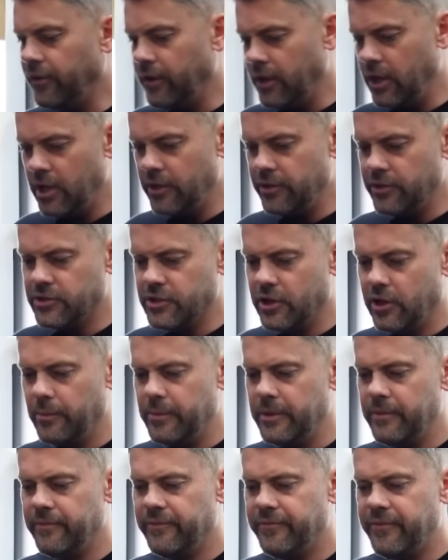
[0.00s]
And the
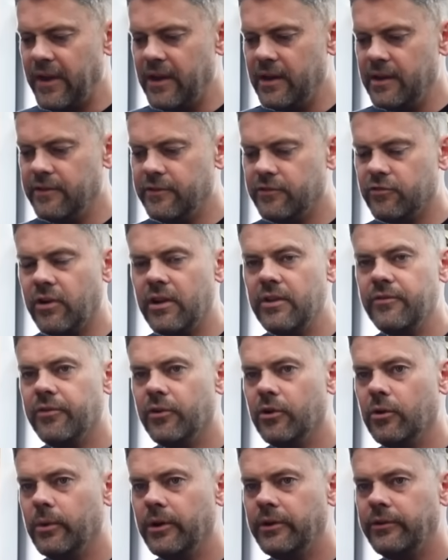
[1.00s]
timing fairly
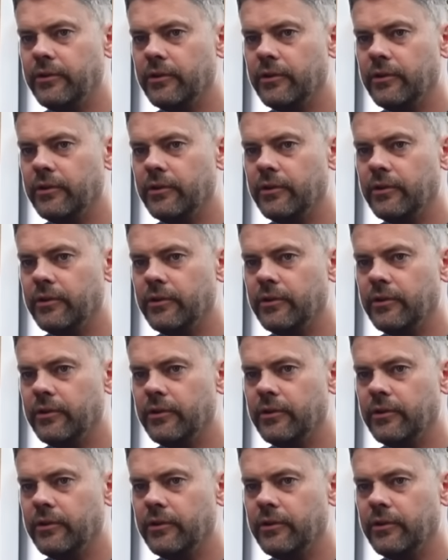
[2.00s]
straightforward?